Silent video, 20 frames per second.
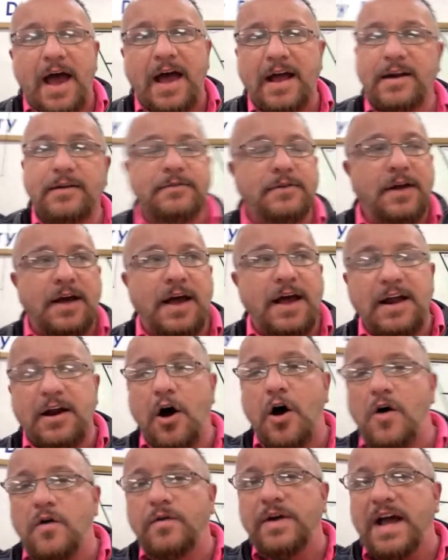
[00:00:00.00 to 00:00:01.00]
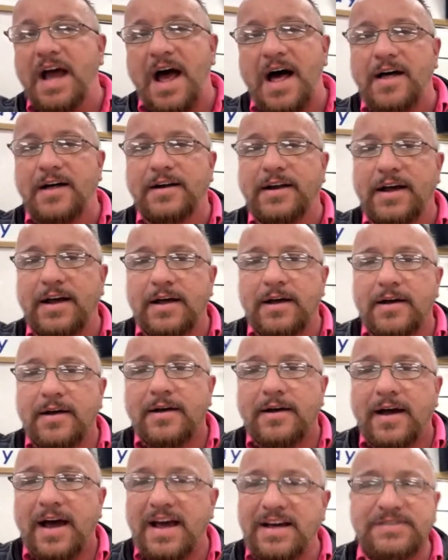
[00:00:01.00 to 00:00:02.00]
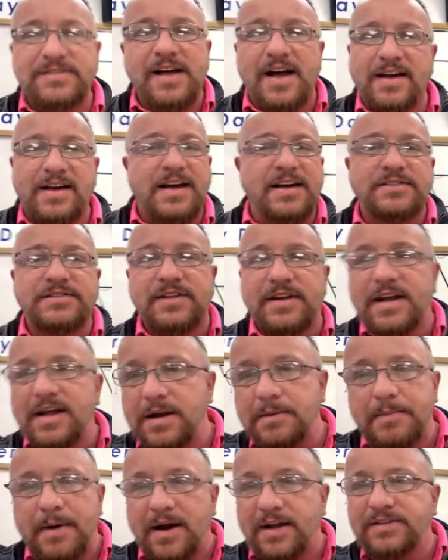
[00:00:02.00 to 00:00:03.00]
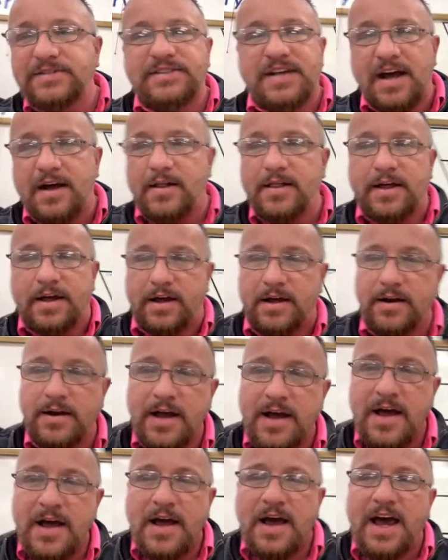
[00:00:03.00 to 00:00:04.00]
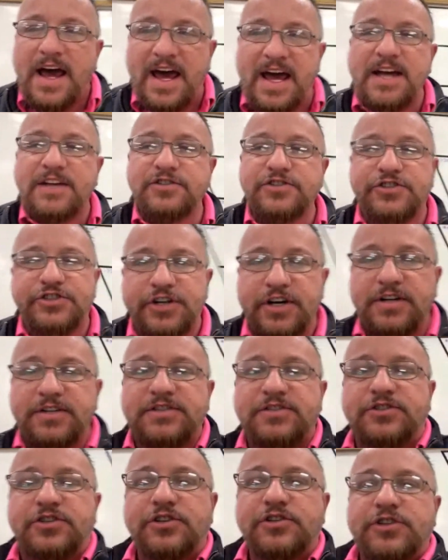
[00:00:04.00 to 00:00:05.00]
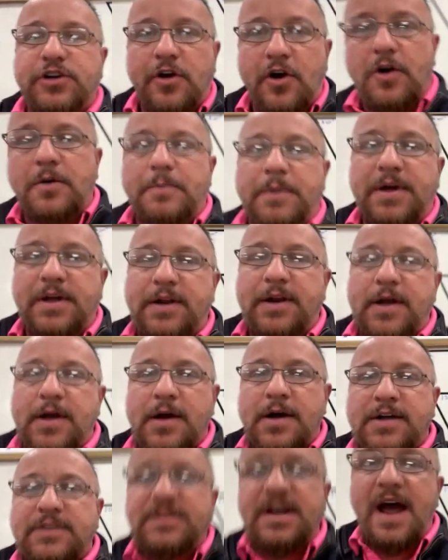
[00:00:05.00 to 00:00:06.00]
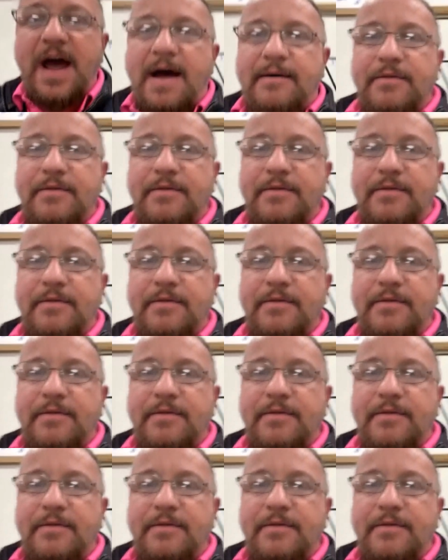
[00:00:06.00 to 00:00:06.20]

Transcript: And in all reality, he's not kissing anybody's tail end. He's just determined to